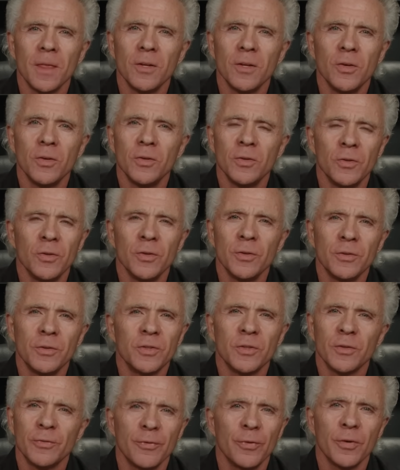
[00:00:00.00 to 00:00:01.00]
you, you
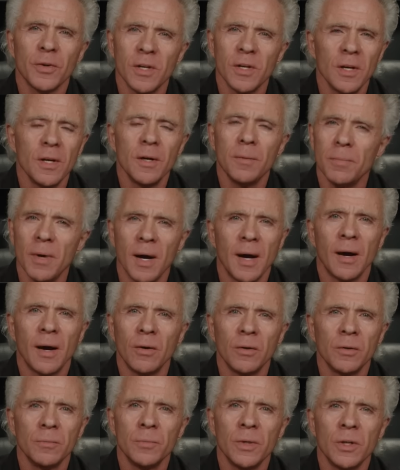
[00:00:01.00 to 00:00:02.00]
just forget
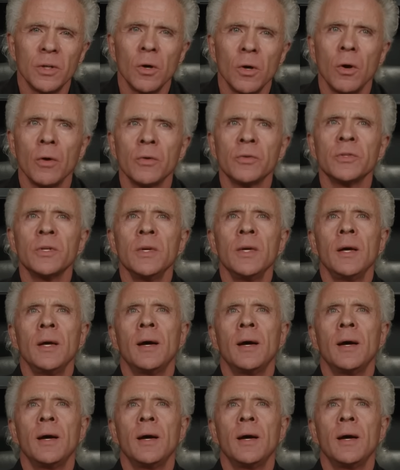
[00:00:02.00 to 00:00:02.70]
about because